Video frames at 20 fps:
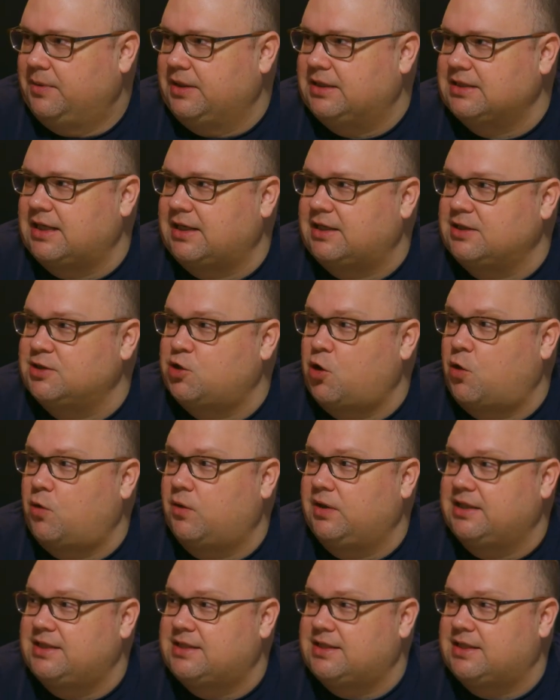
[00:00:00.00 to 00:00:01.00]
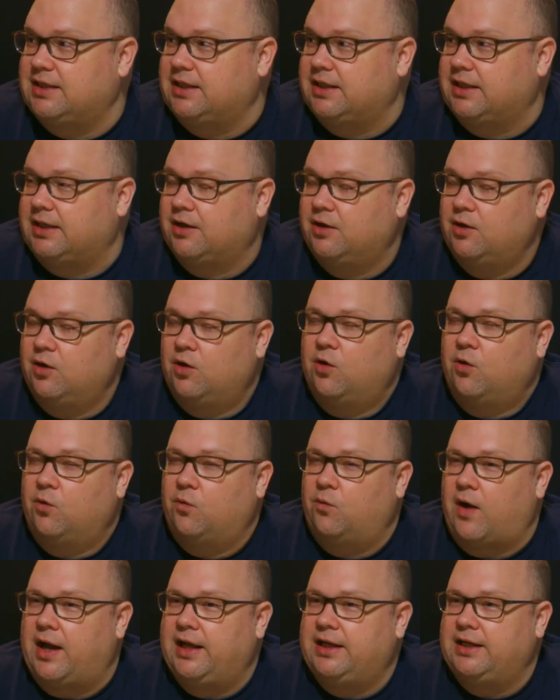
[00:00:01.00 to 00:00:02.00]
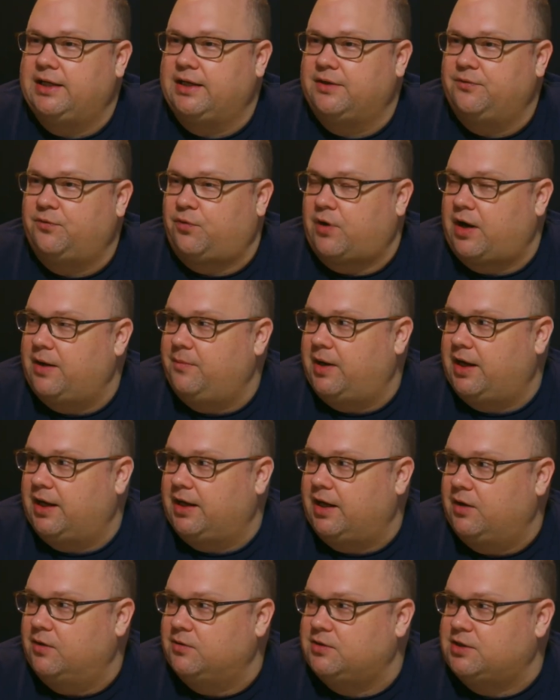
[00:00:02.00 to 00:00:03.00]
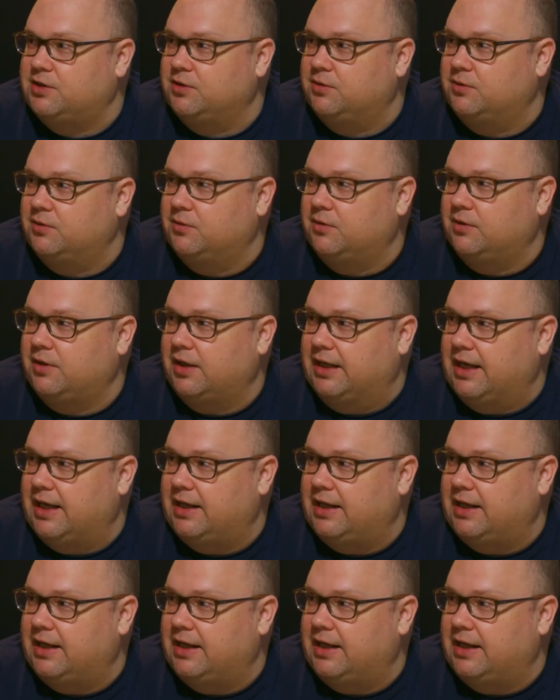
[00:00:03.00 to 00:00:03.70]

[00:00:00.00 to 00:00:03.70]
because I can totally see writing in Frame.io to an